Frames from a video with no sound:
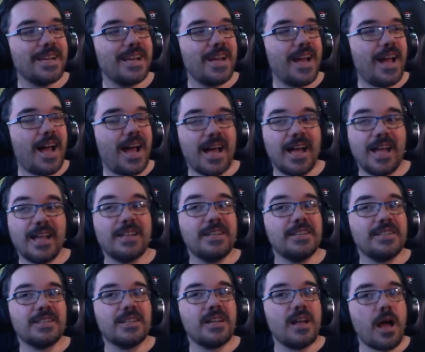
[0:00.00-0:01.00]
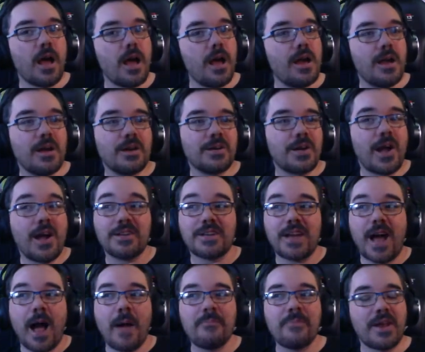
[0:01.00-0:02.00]
And oh god,
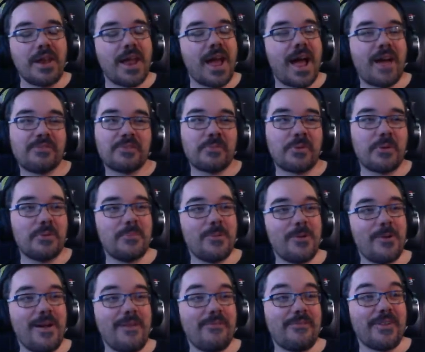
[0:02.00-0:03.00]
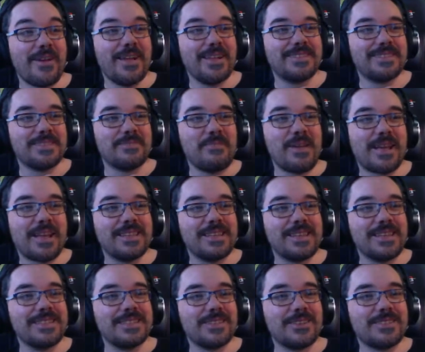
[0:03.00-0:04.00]
I'm going to have to put more effort into making
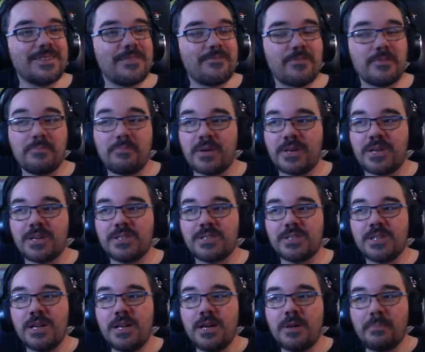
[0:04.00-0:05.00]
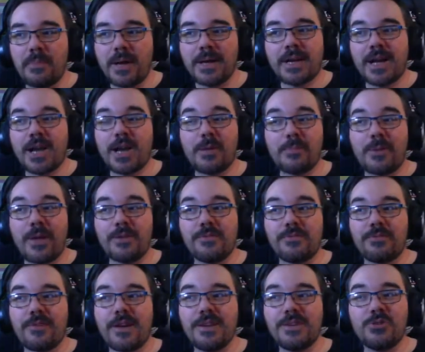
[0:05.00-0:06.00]
things look different because my colourblind
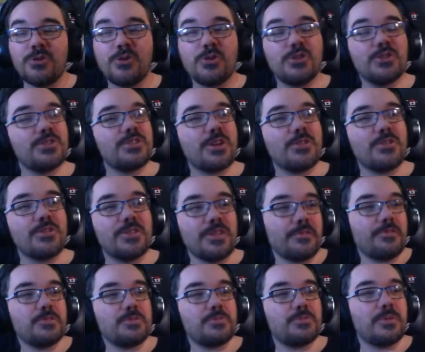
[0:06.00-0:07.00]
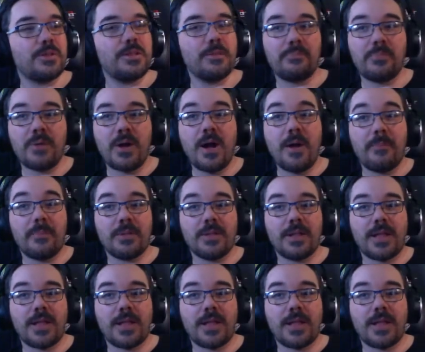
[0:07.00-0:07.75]
friend couldn't tell the difference between the purple